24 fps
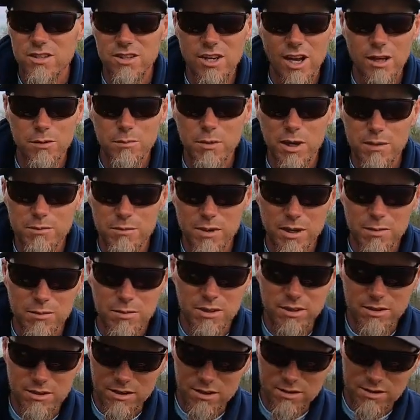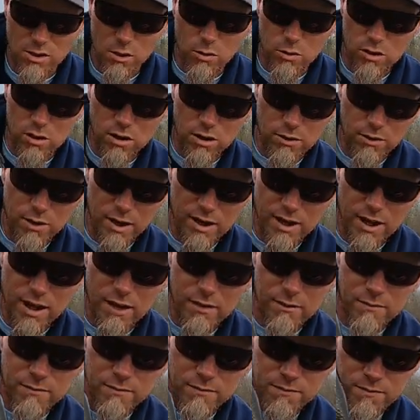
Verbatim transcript: chatterbait baby. It's going on right now.